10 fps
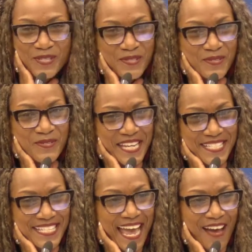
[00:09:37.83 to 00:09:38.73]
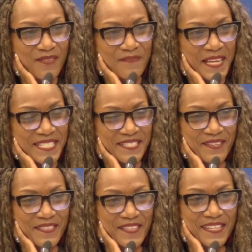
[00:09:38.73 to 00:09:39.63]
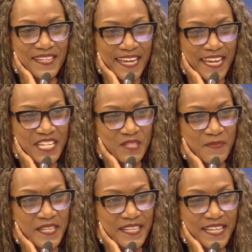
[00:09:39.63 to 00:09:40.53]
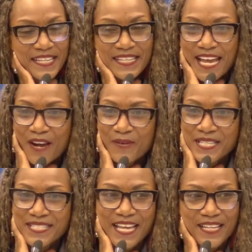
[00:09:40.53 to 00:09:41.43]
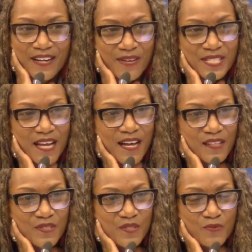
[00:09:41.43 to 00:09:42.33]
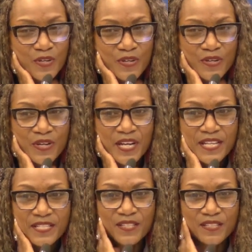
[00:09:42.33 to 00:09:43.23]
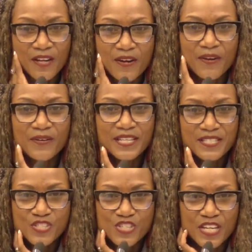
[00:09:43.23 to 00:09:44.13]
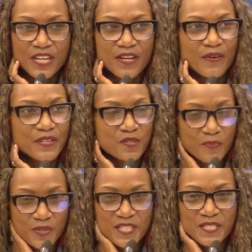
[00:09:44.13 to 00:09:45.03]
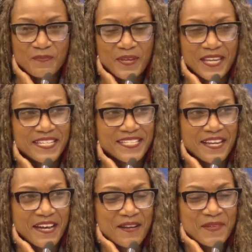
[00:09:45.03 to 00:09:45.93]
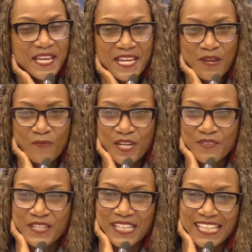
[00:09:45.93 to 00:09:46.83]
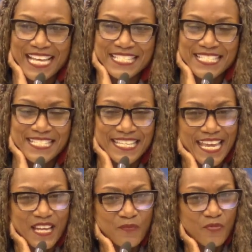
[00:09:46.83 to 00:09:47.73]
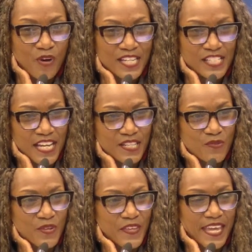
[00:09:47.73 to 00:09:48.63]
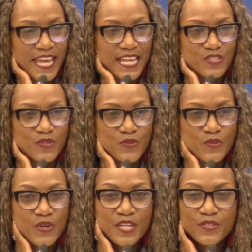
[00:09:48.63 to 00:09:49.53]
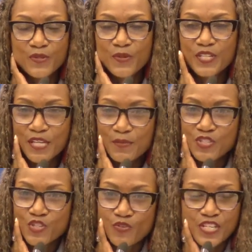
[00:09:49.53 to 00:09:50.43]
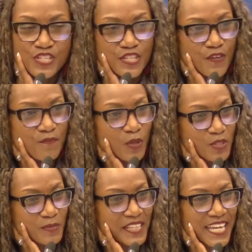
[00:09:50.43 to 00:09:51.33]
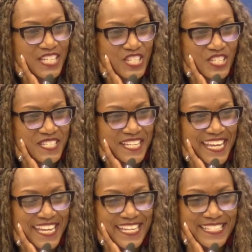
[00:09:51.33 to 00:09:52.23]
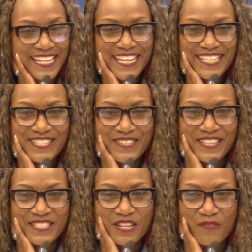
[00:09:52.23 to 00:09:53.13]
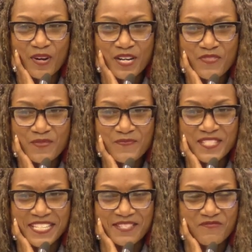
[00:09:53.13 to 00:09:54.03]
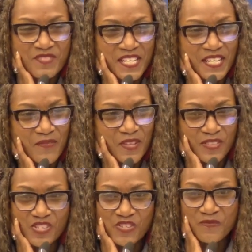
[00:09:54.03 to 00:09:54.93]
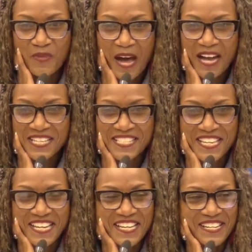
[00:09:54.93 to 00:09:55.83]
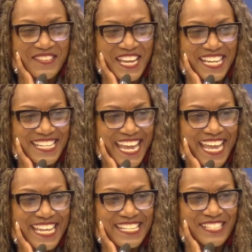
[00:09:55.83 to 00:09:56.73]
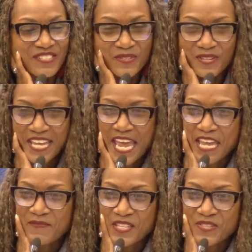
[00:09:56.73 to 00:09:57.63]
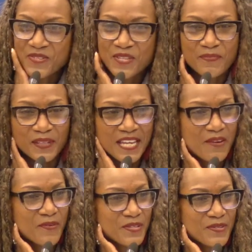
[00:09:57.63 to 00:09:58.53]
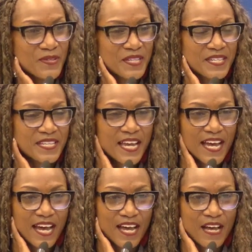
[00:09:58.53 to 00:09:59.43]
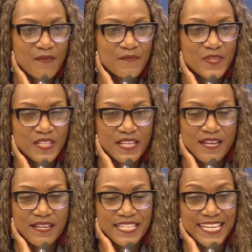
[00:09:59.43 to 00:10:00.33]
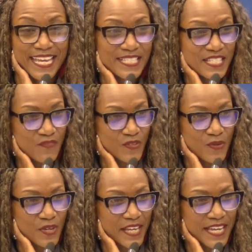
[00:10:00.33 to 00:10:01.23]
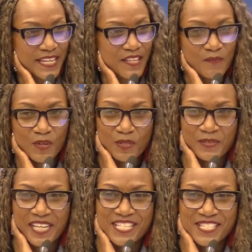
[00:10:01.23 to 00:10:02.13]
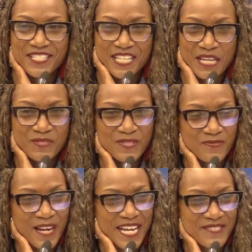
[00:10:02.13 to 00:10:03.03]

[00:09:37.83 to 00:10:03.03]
school gets out, based on the engagement and how excited our scholars were to learn and to share and to participate. In one of the classes, they had a project where they had to do a demonstration of multiplication. And, one of them did it with a shoebox and had a little game that you could play where you could guess if you were getting the multiplication tables right or